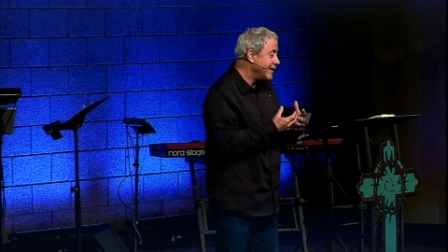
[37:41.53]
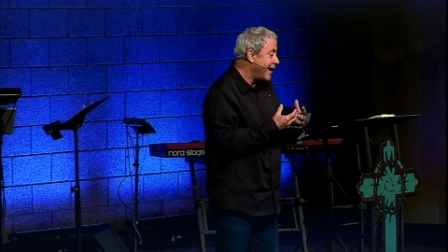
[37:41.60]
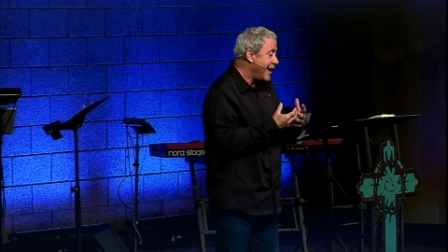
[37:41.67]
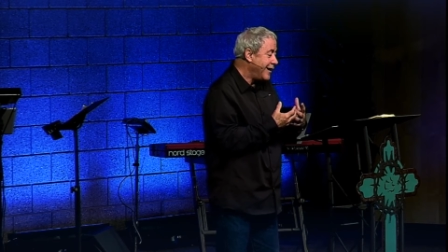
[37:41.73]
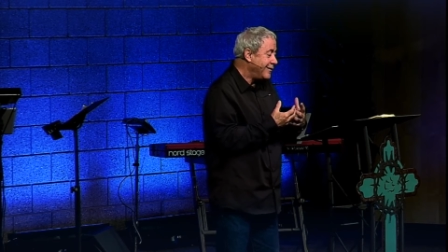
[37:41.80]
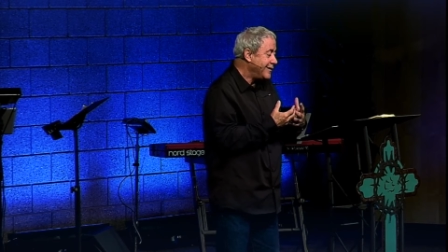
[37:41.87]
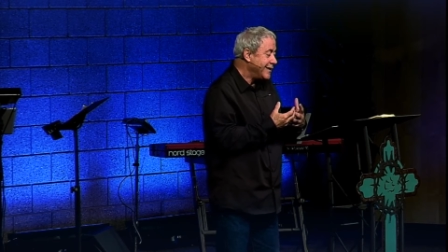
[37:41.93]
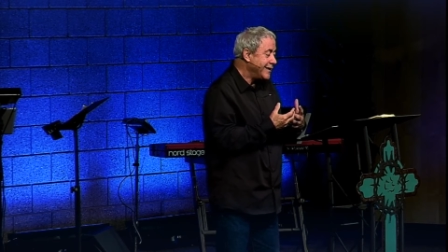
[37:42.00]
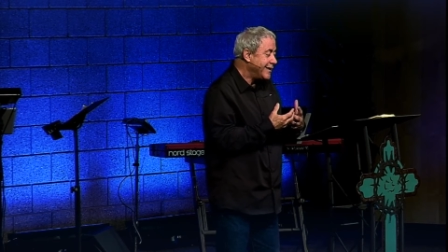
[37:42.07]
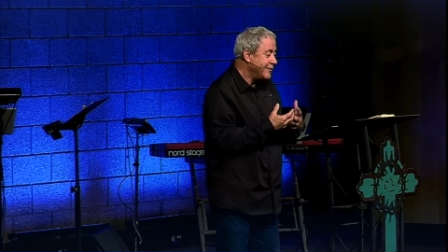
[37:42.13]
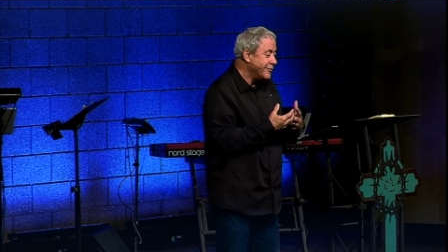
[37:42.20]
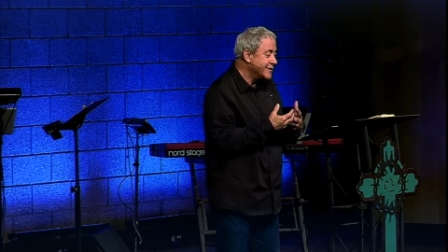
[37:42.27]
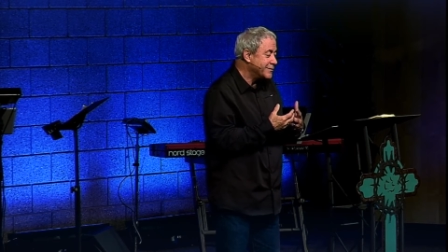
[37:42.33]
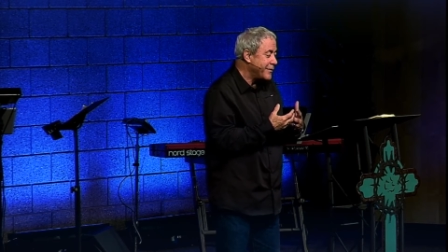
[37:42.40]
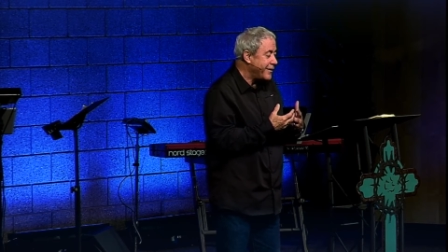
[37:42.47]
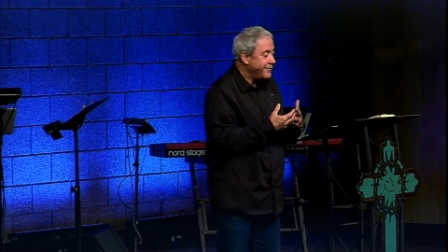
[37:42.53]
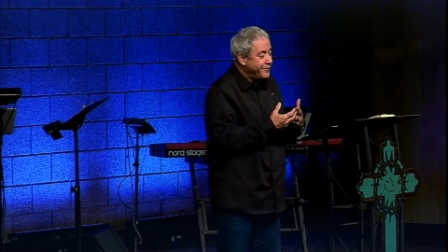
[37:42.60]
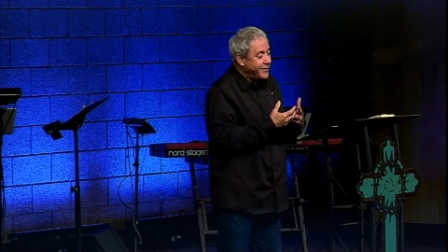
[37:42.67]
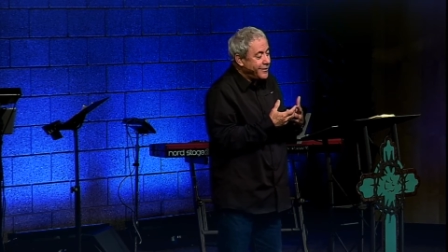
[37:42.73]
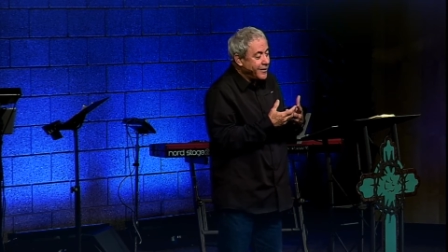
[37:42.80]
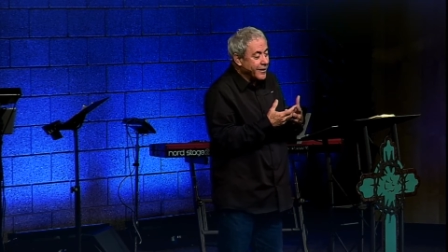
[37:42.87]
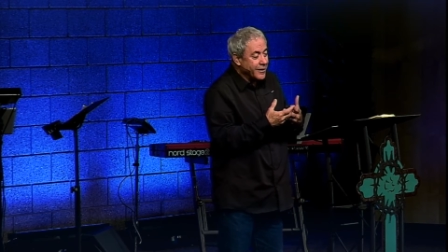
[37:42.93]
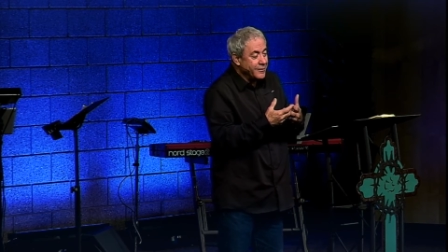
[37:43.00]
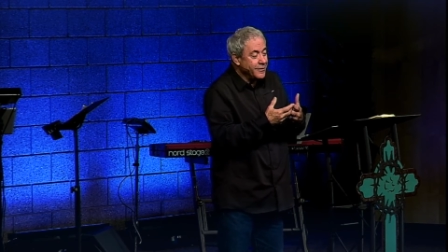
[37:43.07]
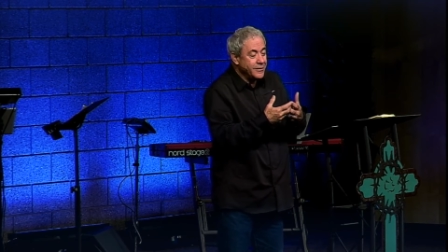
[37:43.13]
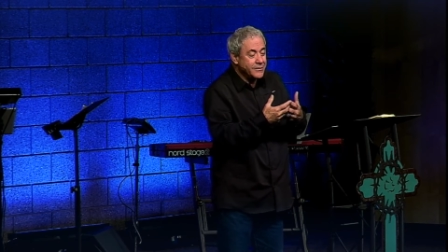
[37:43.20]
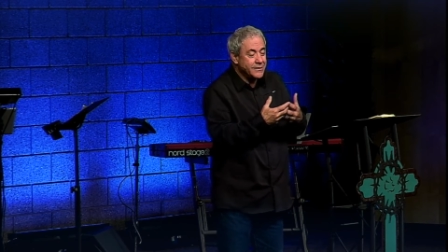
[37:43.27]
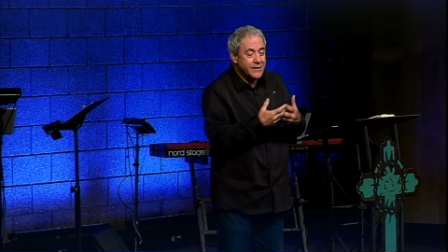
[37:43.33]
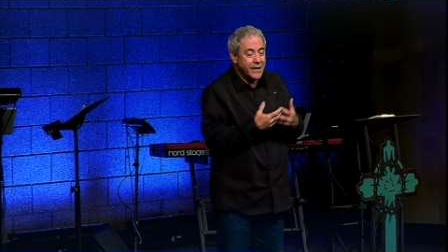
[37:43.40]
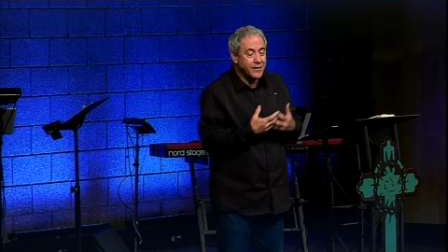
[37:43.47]
I don't think he was maybe
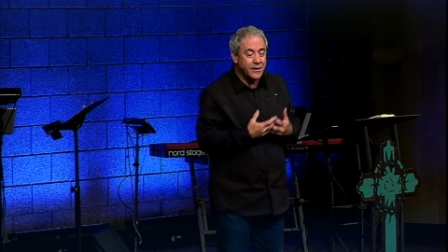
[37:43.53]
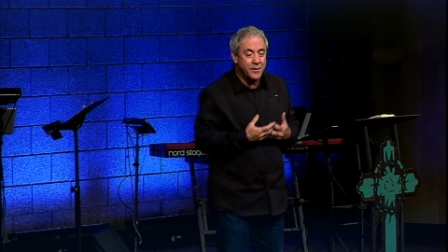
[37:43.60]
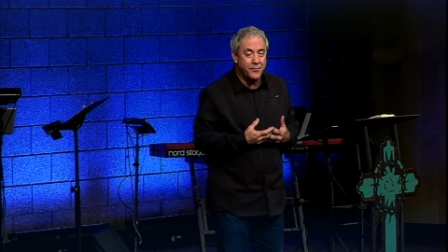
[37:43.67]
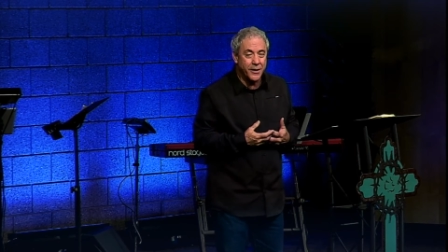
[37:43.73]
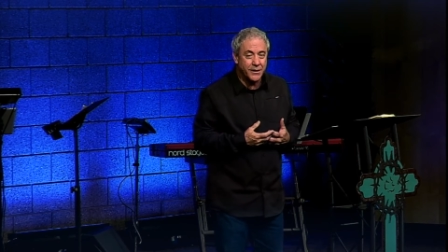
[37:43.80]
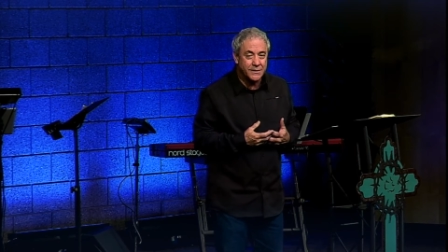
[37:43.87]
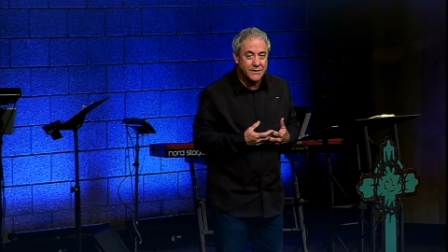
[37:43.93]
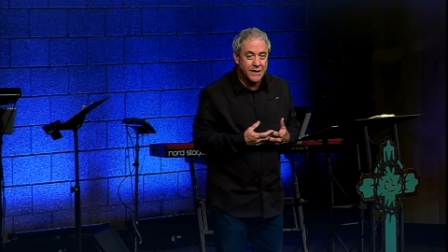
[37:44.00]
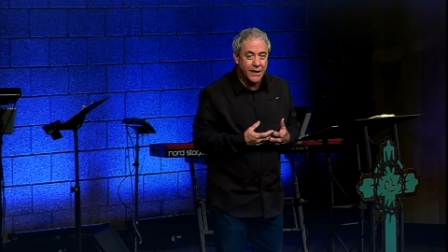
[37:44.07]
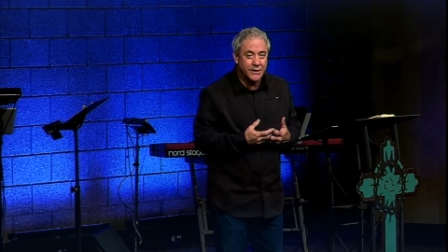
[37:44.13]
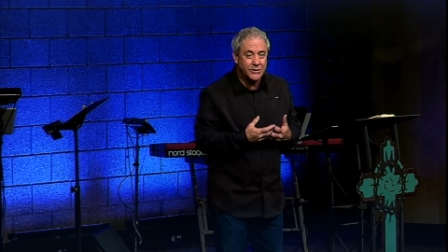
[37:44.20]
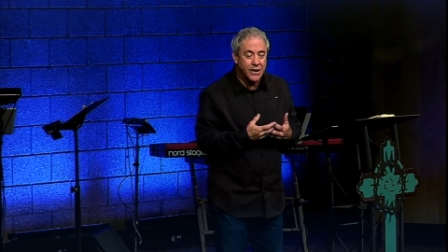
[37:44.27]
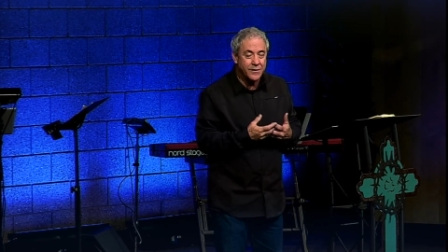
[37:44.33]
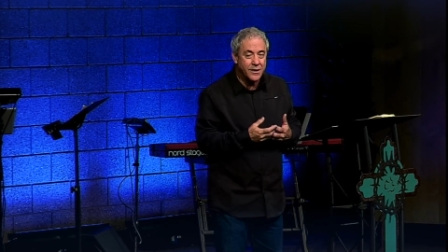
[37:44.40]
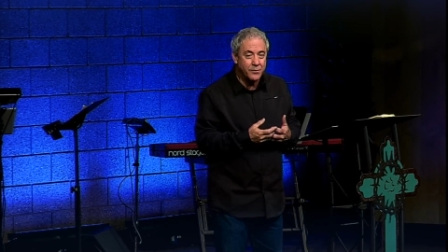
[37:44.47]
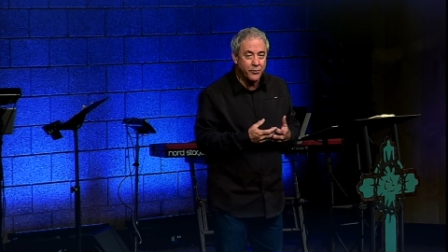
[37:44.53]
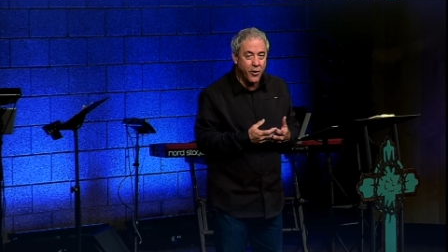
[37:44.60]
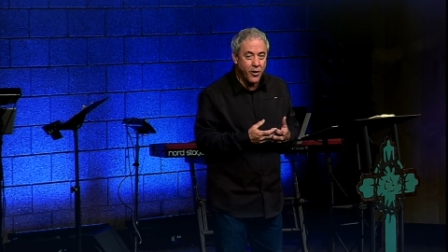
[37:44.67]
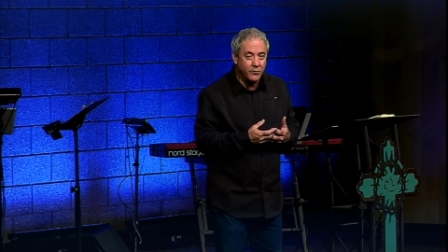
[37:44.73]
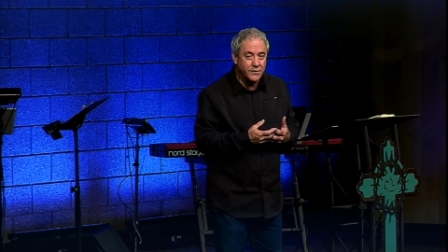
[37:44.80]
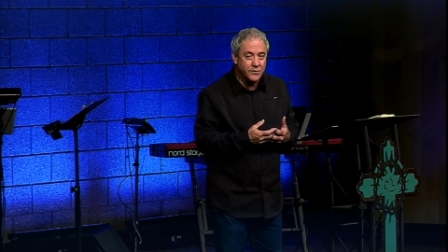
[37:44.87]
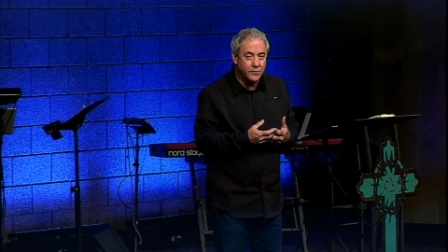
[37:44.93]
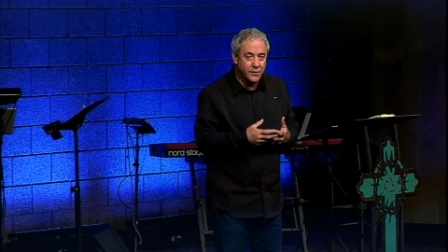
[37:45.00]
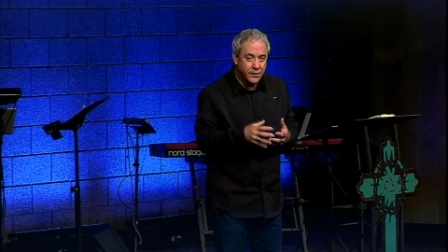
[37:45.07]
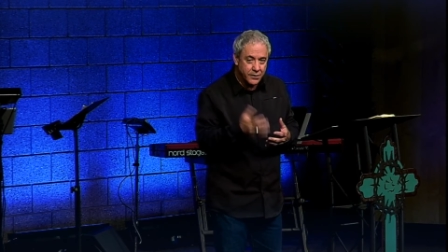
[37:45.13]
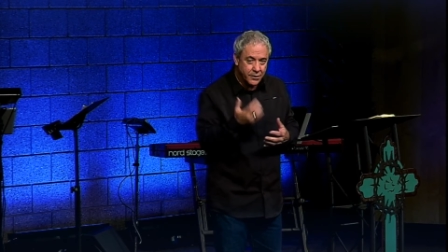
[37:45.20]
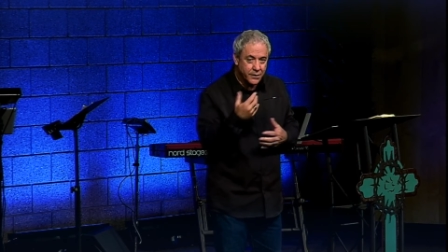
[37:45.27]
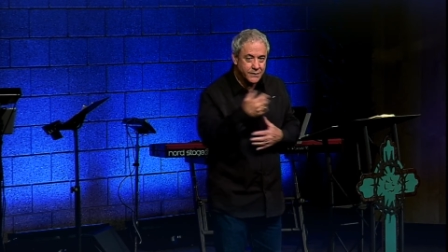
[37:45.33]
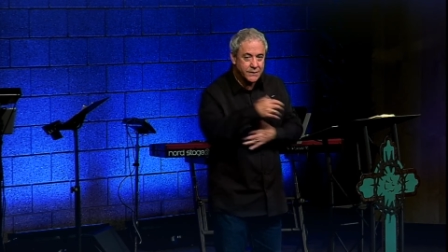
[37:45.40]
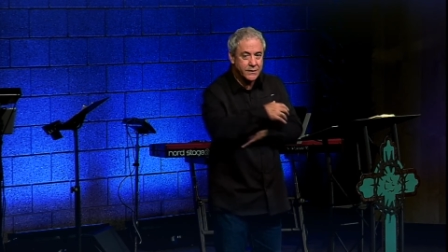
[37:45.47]
taking the main stage. I think Paul was going, Can you
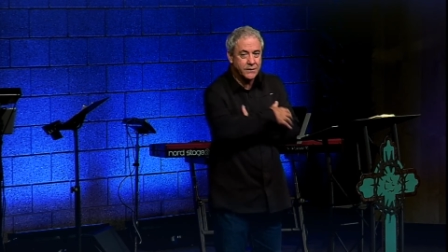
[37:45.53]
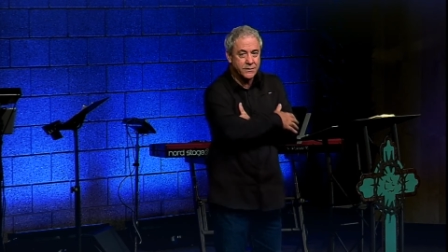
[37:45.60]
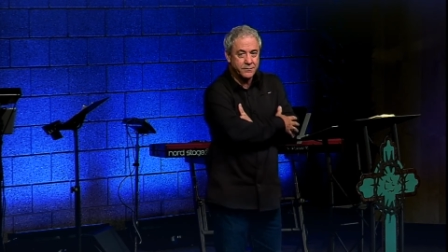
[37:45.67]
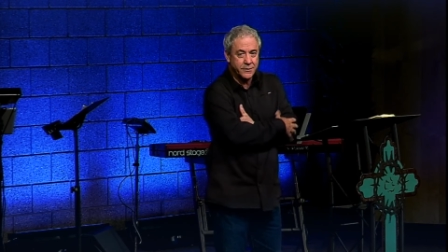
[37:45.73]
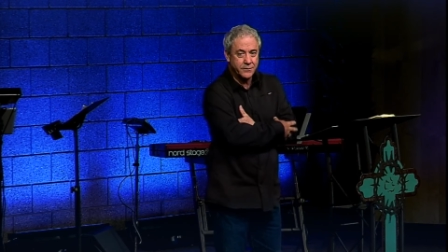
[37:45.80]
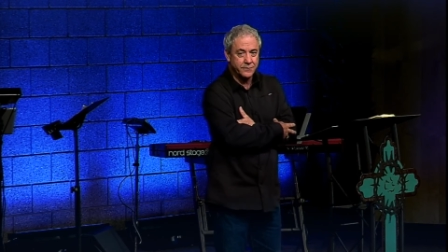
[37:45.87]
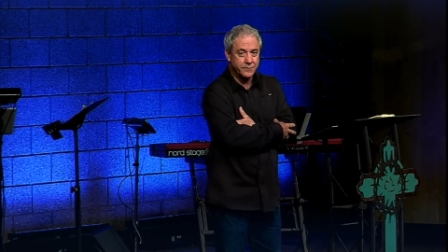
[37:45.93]
guys teach me?